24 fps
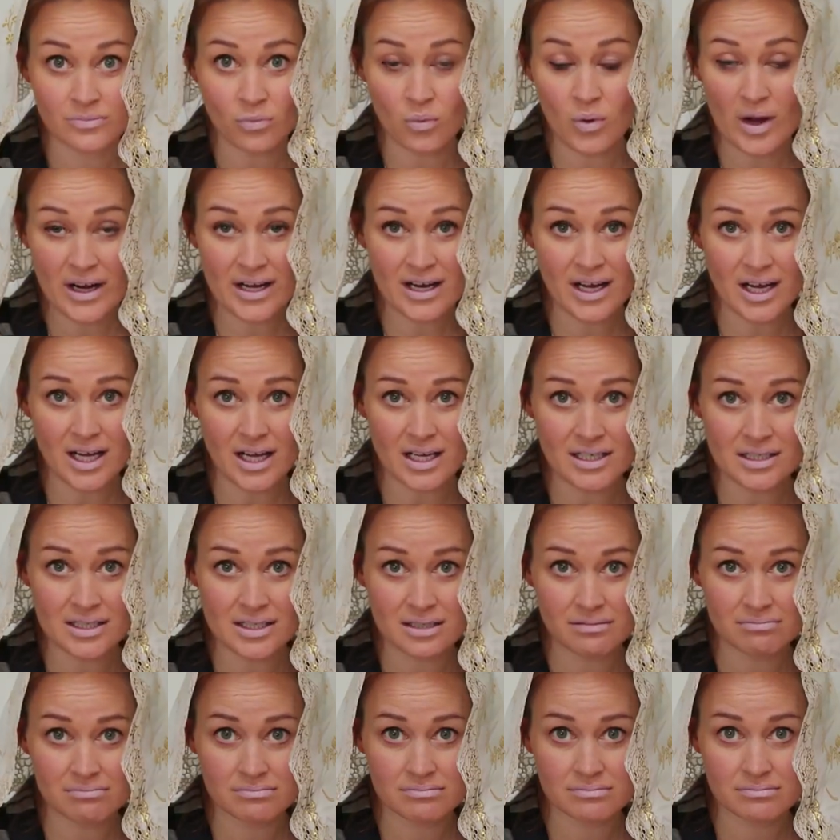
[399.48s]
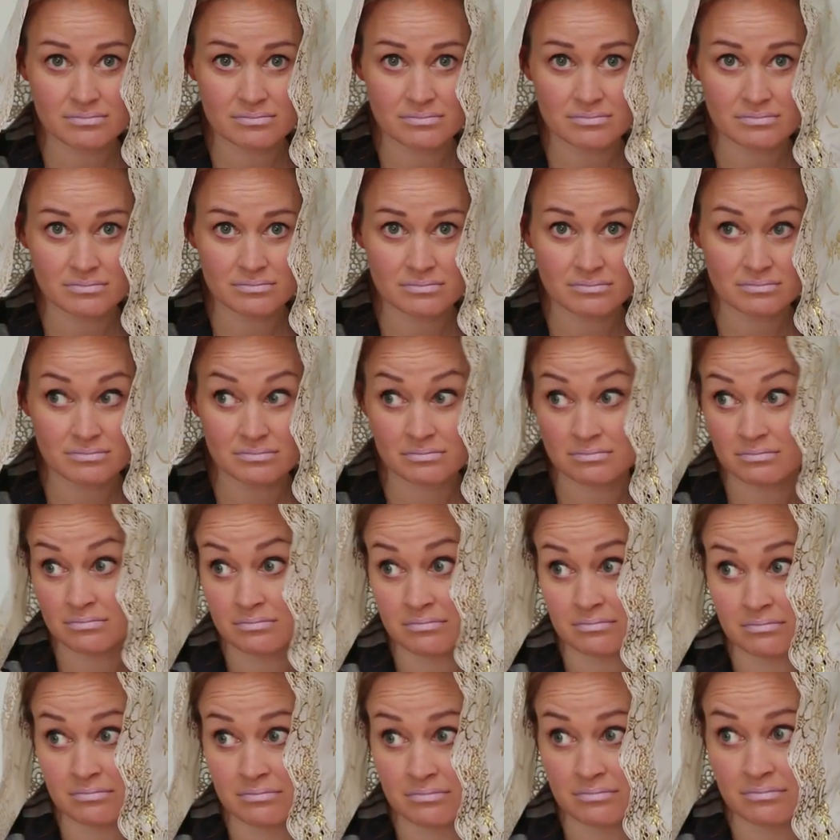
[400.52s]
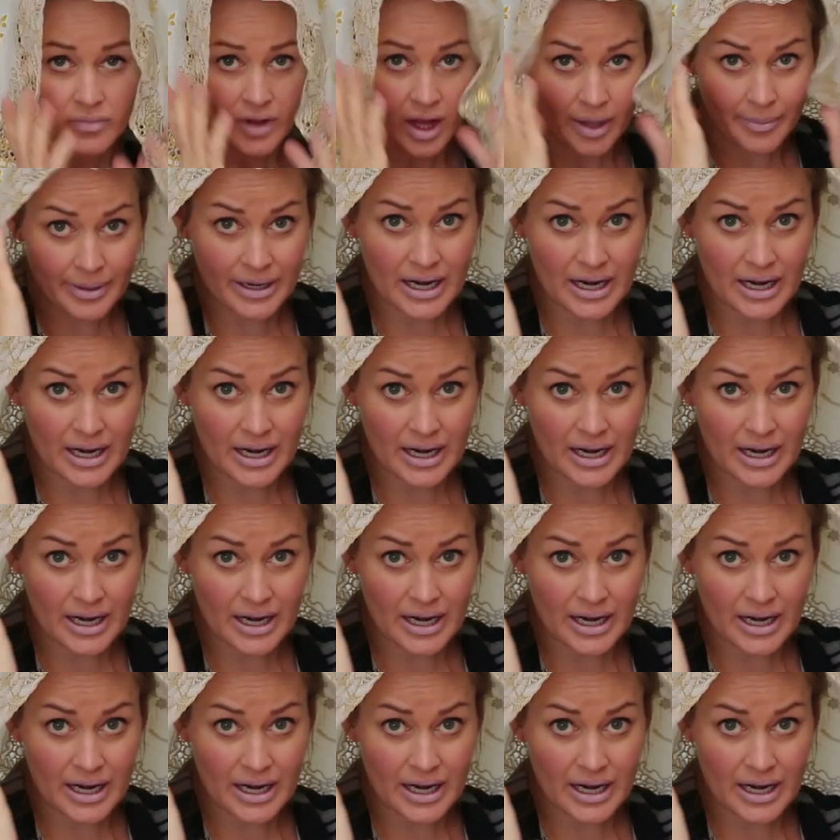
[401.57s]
why not? I